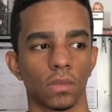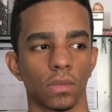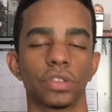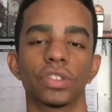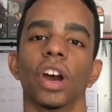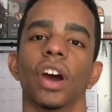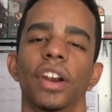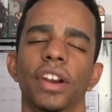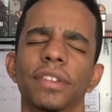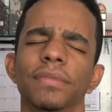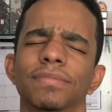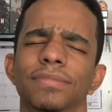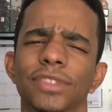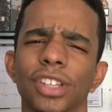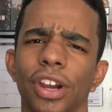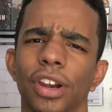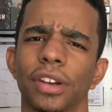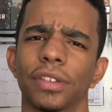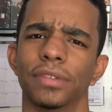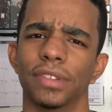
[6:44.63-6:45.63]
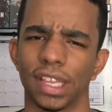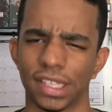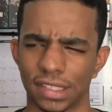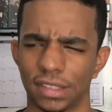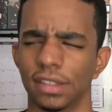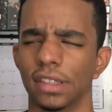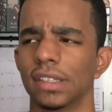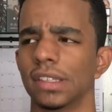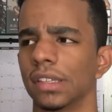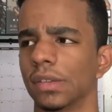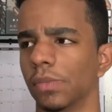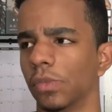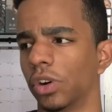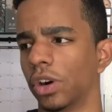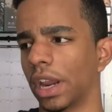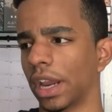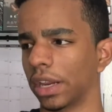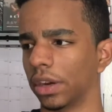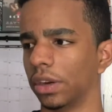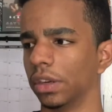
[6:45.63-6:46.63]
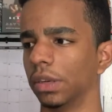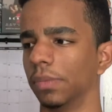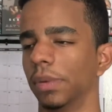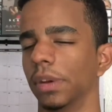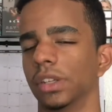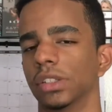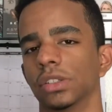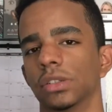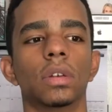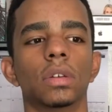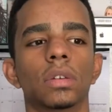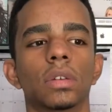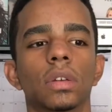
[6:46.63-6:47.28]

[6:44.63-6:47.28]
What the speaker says: sorry, this is a more accurate depiction.